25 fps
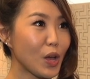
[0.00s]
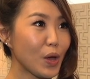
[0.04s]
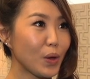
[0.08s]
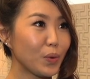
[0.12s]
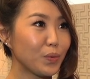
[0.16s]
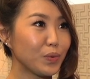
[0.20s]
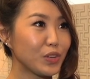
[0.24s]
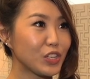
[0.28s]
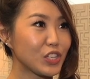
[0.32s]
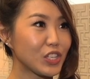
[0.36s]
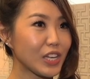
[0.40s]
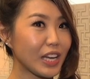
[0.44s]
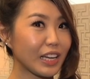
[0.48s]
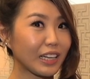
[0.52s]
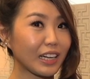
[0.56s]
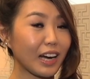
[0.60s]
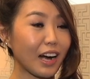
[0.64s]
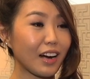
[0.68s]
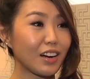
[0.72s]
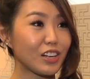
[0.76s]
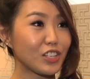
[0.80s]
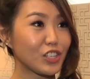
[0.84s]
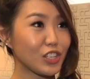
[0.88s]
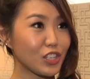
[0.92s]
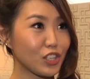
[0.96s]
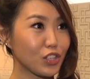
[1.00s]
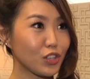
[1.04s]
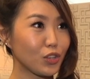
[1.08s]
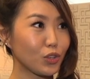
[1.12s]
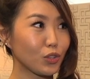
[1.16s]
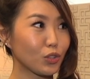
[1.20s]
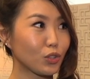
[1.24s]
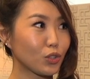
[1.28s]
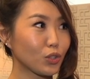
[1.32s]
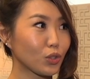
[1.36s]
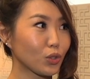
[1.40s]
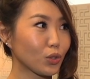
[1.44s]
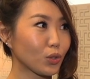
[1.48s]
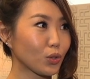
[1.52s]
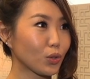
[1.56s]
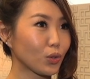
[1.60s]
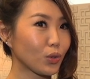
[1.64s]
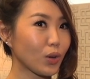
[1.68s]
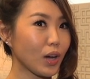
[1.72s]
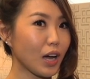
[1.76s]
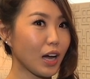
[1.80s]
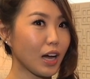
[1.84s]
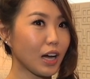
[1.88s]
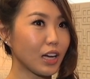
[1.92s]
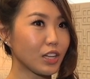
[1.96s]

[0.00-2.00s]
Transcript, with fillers: which encourages you to uh,